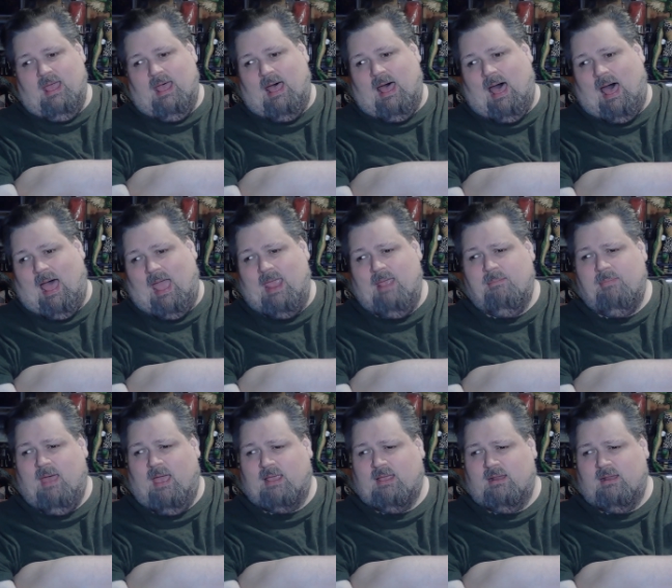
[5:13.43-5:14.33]
I am
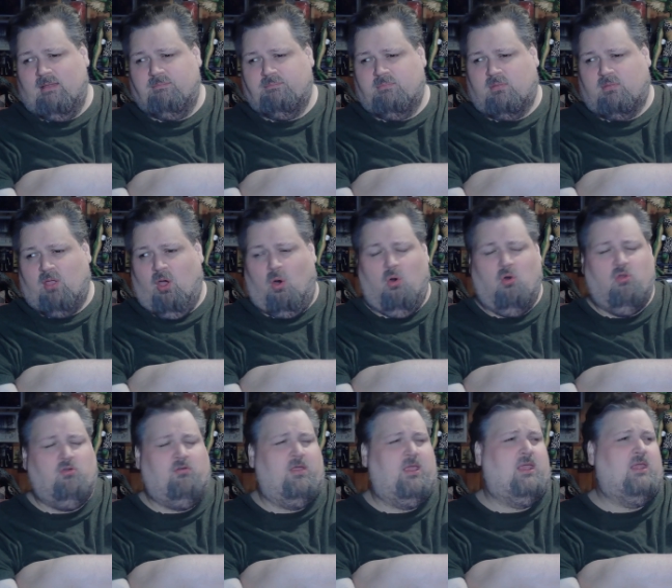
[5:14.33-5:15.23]
not going to
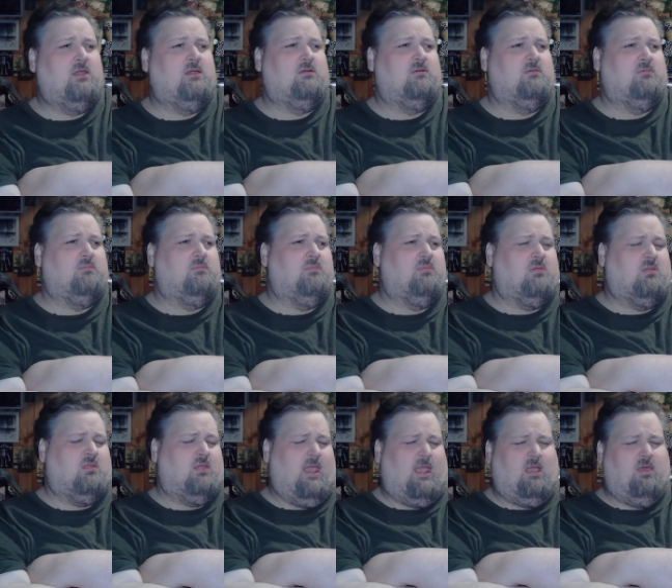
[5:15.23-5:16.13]
totally
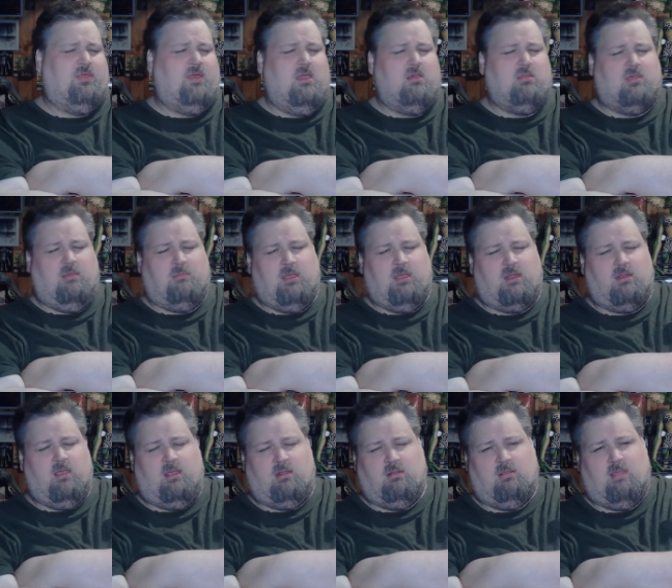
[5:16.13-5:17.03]
sink this. I mean,
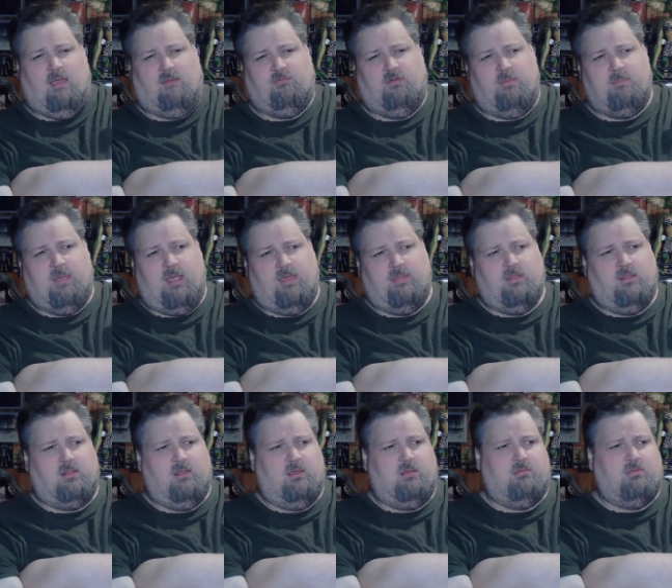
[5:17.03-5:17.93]
it's definitely better
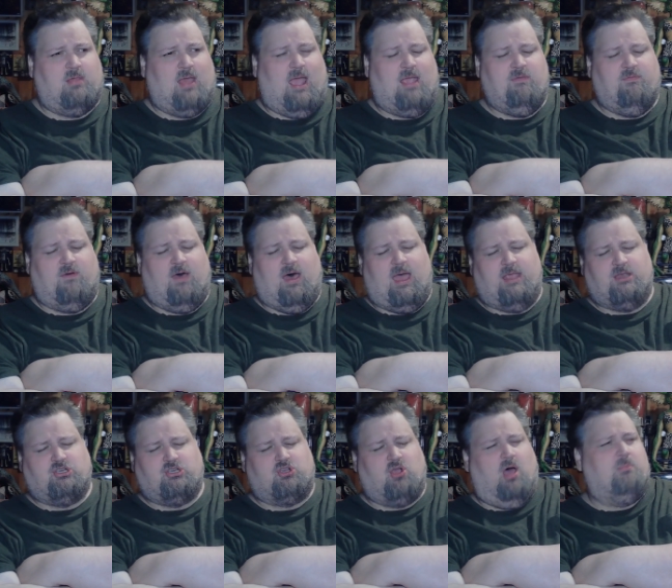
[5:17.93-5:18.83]
than the sci-fi
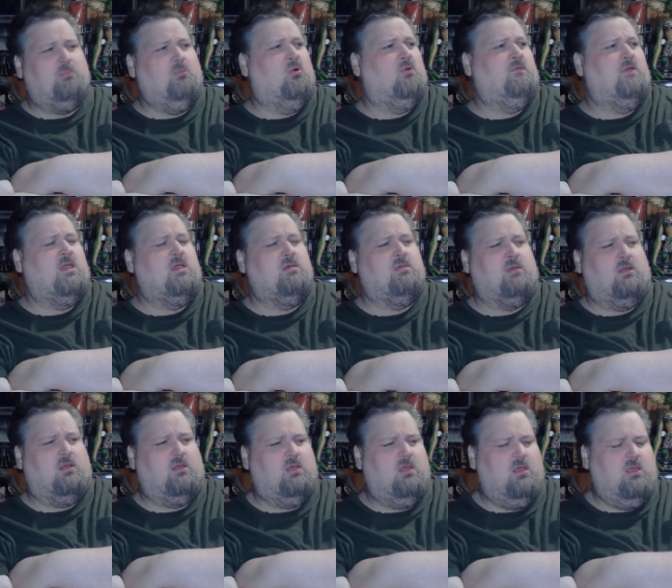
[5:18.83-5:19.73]
short movies,
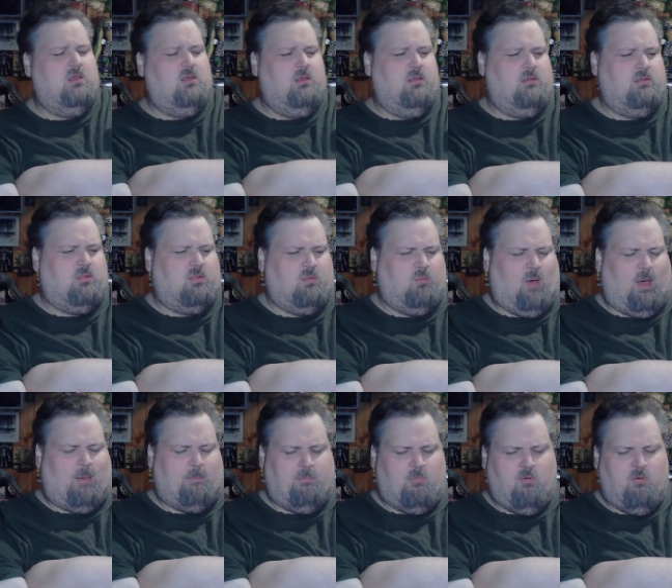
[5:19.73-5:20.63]
a
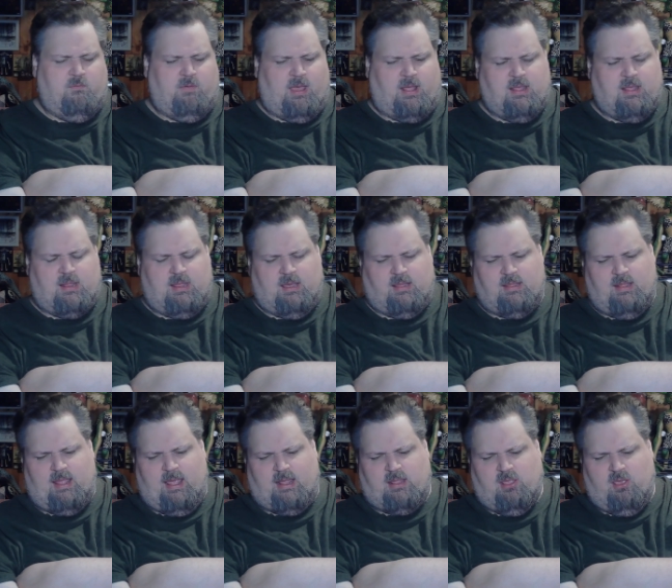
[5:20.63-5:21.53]
swamp movie I did the other
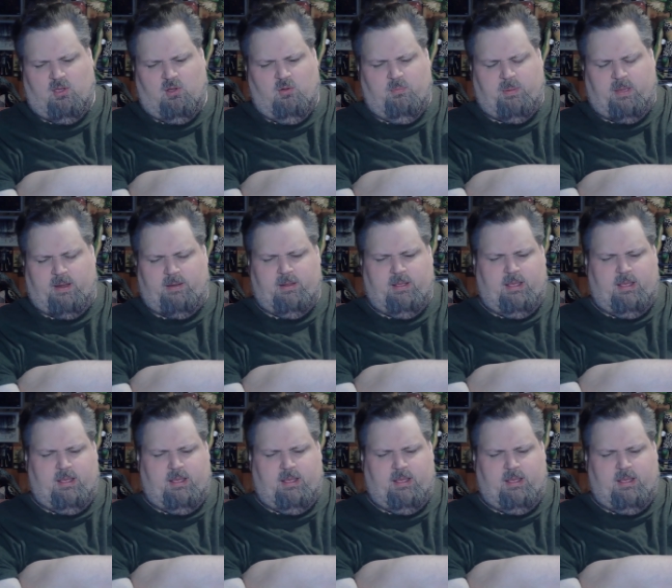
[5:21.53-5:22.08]
day too, but